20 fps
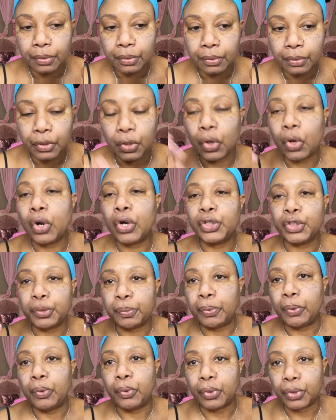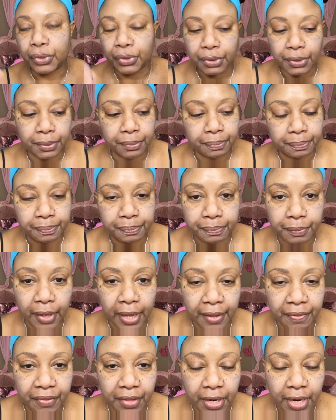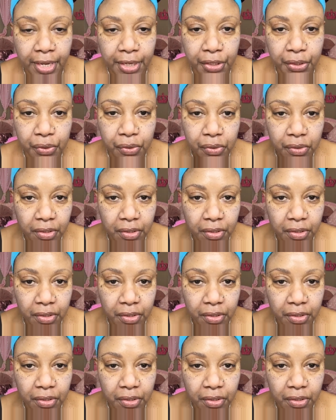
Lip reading: larger pores. And then I use